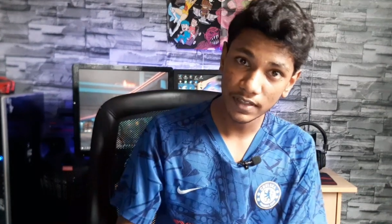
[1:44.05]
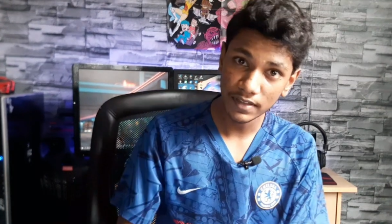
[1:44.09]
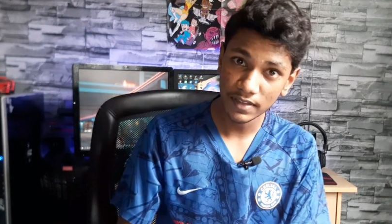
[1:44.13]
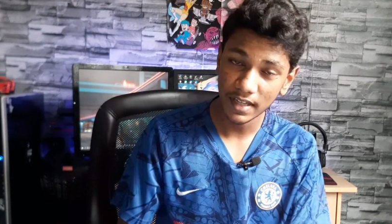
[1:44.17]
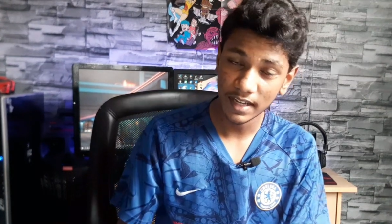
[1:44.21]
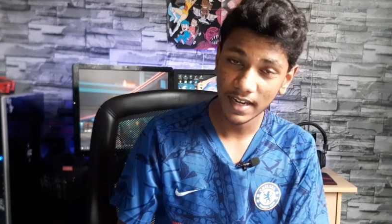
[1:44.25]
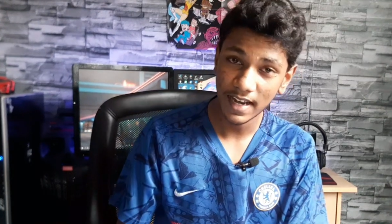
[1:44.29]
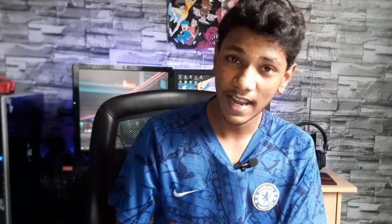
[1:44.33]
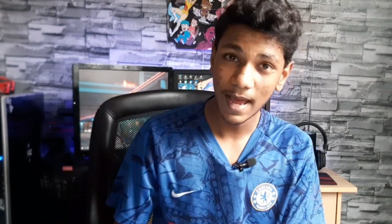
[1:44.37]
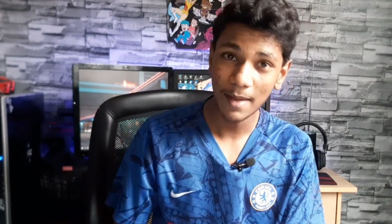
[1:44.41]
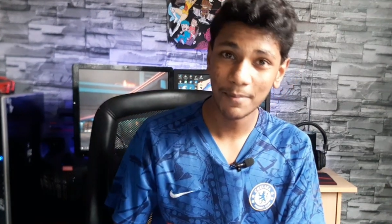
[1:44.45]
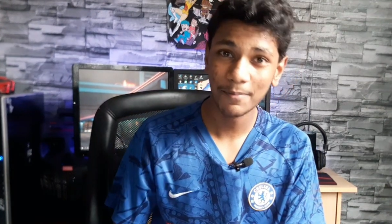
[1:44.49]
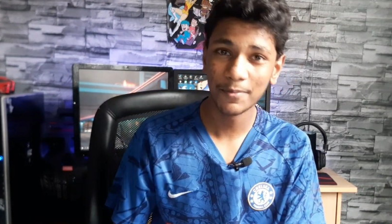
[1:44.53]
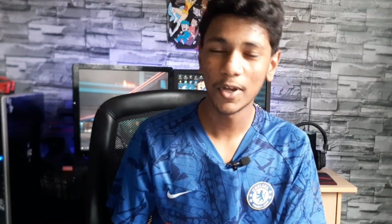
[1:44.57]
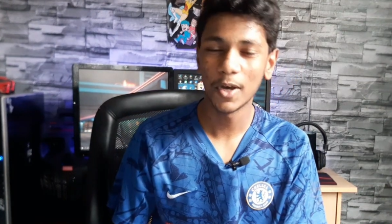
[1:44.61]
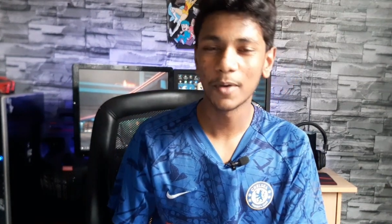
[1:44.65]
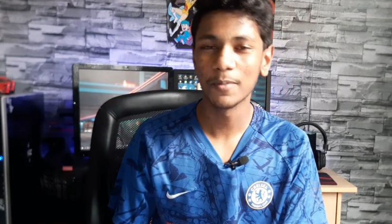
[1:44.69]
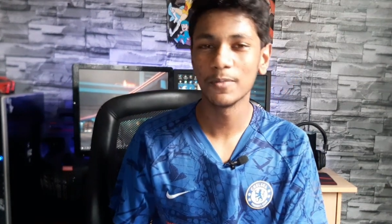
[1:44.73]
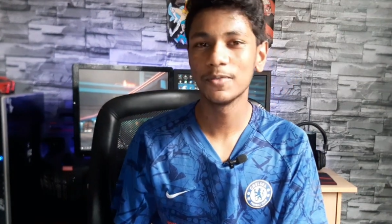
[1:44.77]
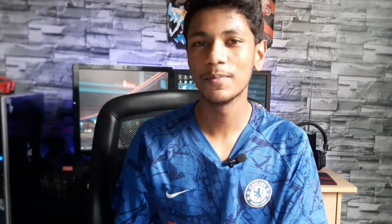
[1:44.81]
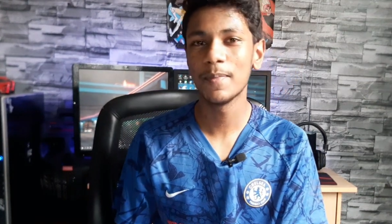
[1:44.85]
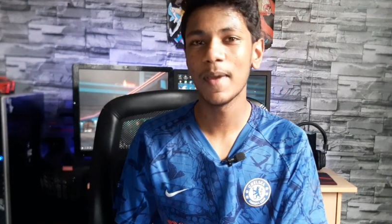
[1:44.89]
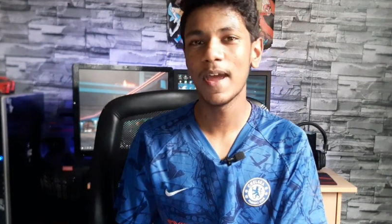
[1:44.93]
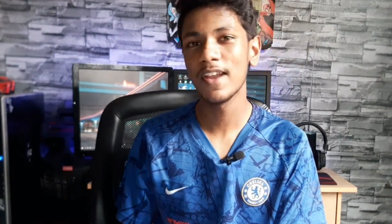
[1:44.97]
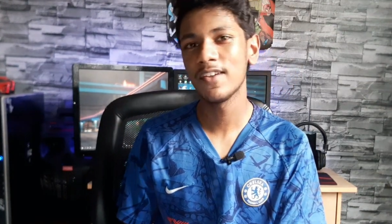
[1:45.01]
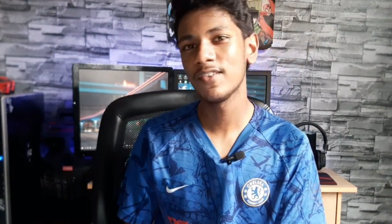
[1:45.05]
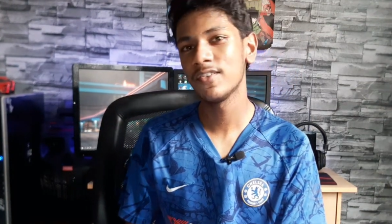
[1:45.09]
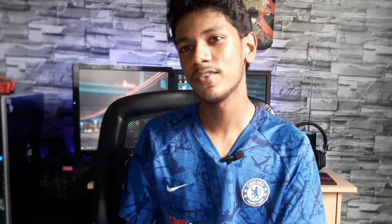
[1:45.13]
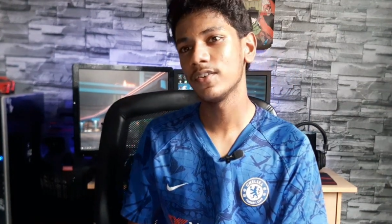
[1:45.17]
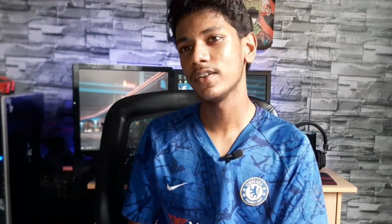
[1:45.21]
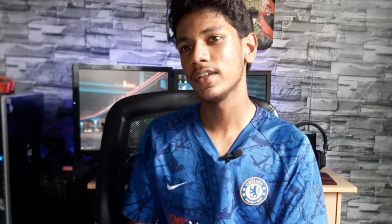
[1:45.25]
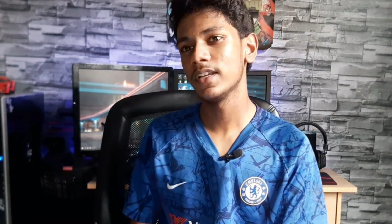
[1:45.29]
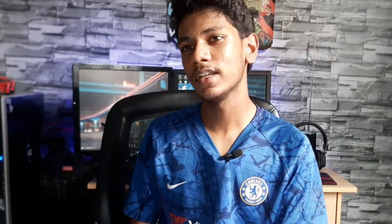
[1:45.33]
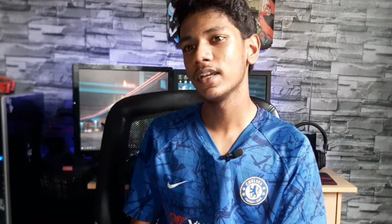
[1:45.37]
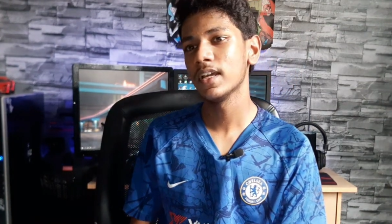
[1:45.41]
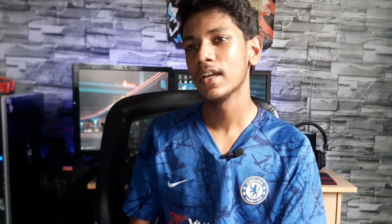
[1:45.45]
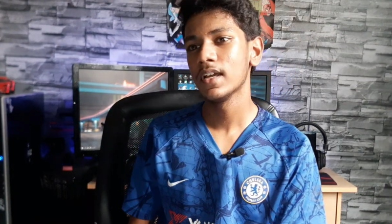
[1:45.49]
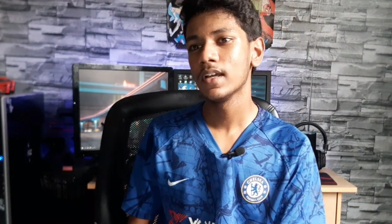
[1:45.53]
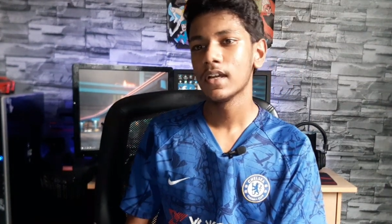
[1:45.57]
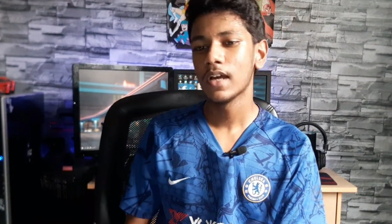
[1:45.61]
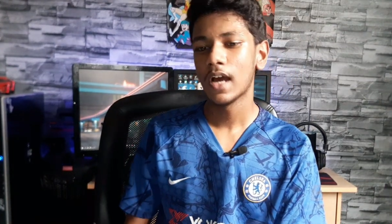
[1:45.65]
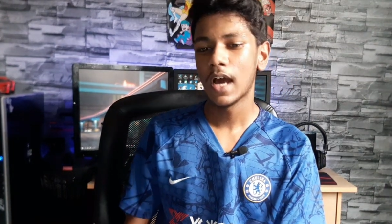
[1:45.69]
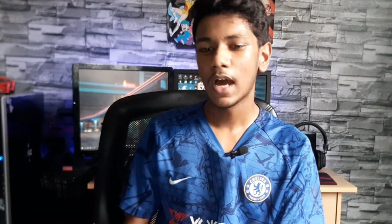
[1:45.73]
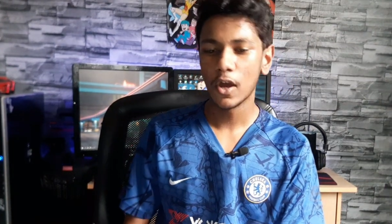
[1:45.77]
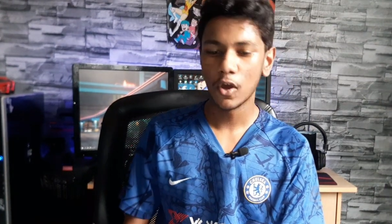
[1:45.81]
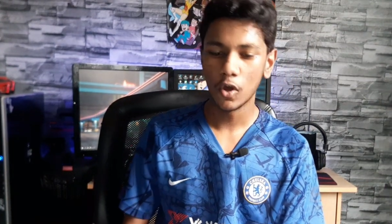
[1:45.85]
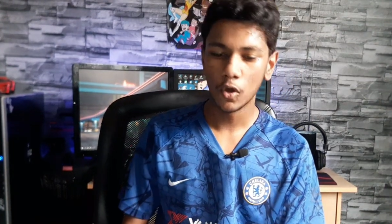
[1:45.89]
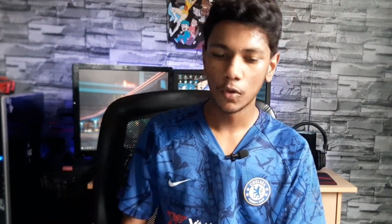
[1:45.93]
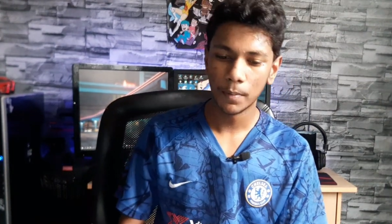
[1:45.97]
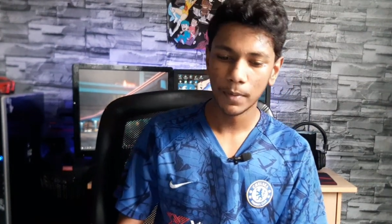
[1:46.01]
the laptop's battery,
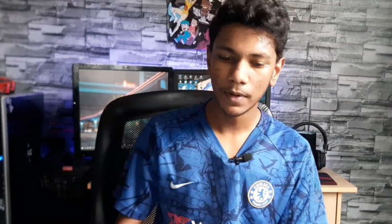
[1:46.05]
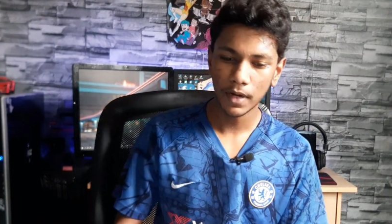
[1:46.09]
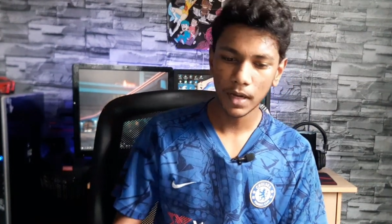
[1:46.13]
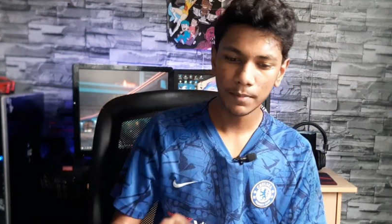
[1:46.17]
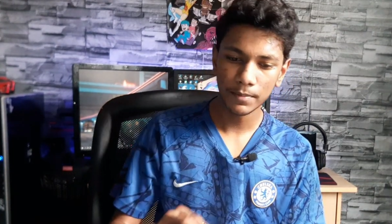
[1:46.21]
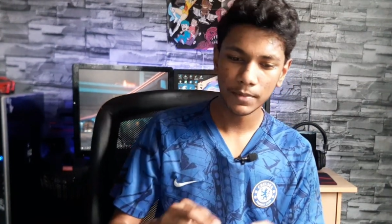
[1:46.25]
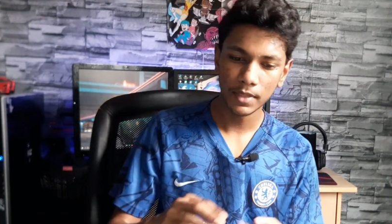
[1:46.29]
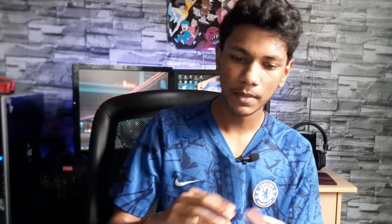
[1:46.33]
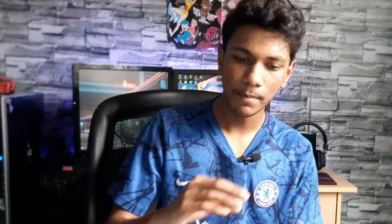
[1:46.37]
I open up the